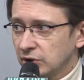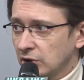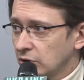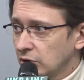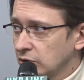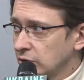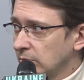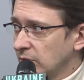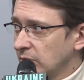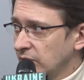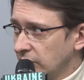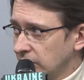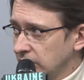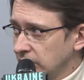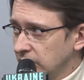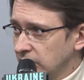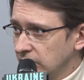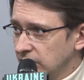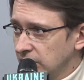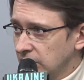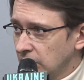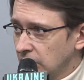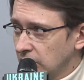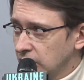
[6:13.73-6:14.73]
like to
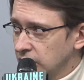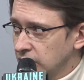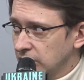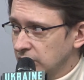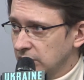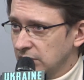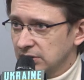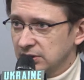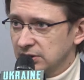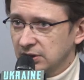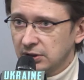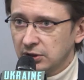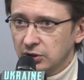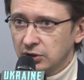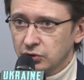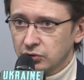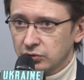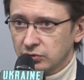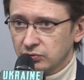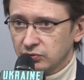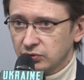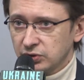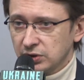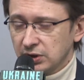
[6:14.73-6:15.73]
also thank the
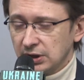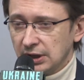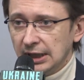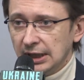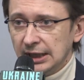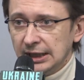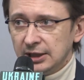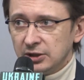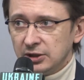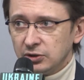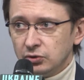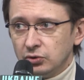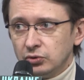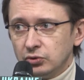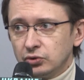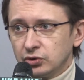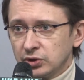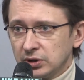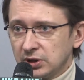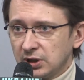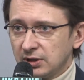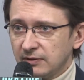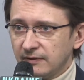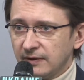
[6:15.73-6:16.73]
International
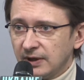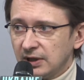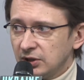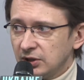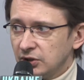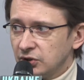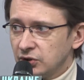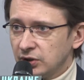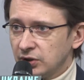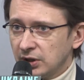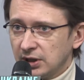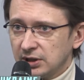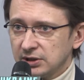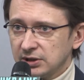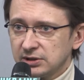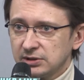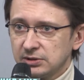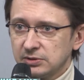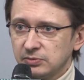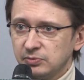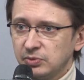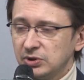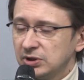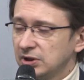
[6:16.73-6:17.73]
Vedrodina
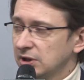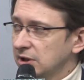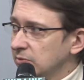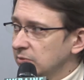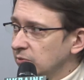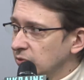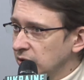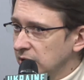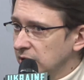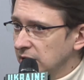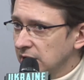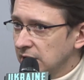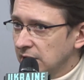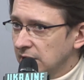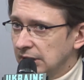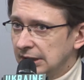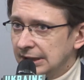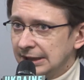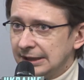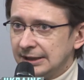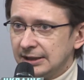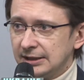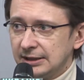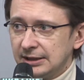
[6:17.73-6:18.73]
Foundation
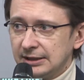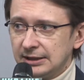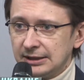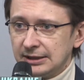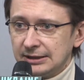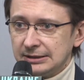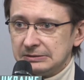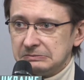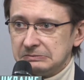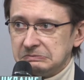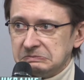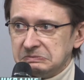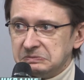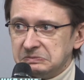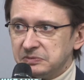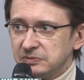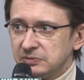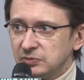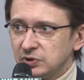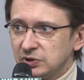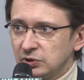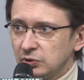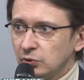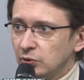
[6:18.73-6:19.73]
for
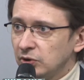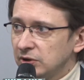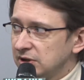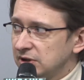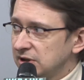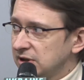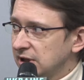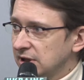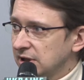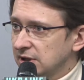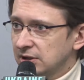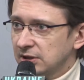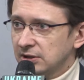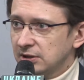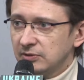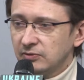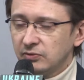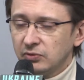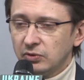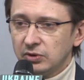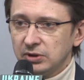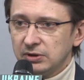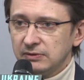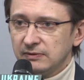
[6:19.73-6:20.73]

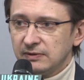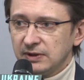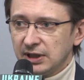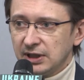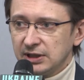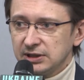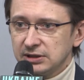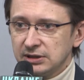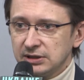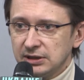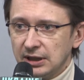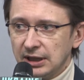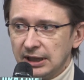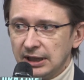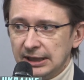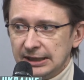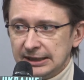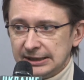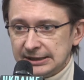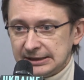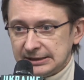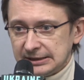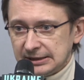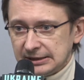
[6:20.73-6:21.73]
the
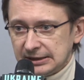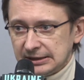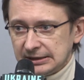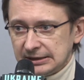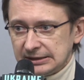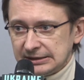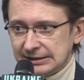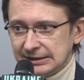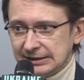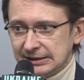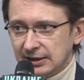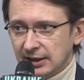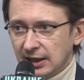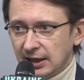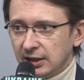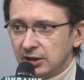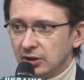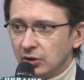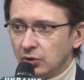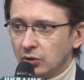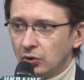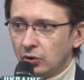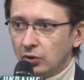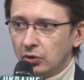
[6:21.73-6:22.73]
support that they
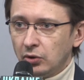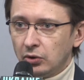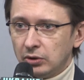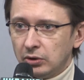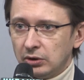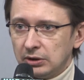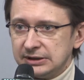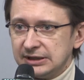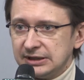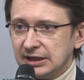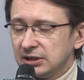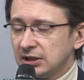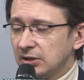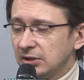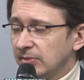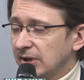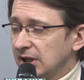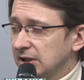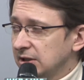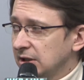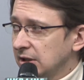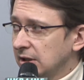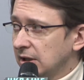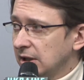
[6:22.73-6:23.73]
provided this initiative for
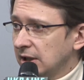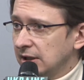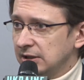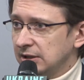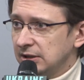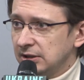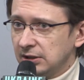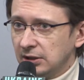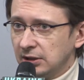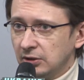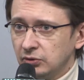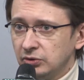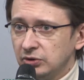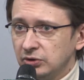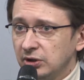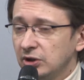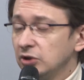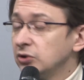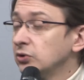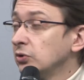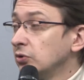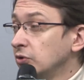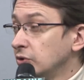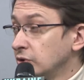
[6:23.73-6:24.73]
a long time and
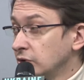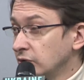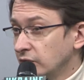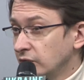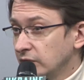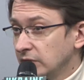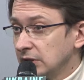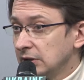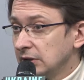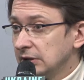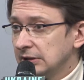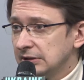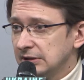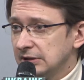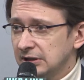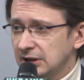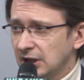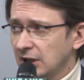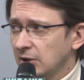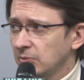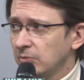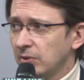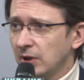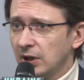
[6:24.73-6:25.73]
for whom this
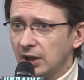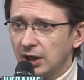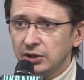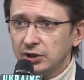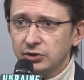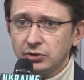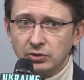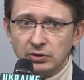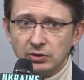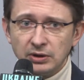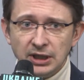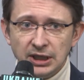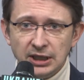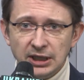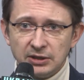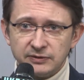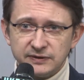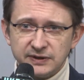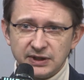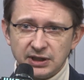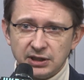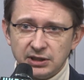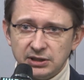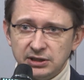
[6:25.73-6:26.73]
topic is one of the
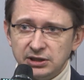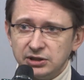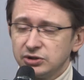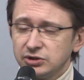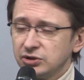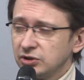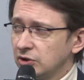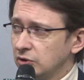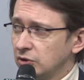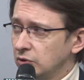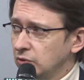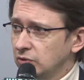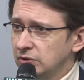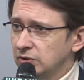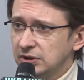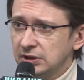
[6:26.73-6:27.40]
key ones.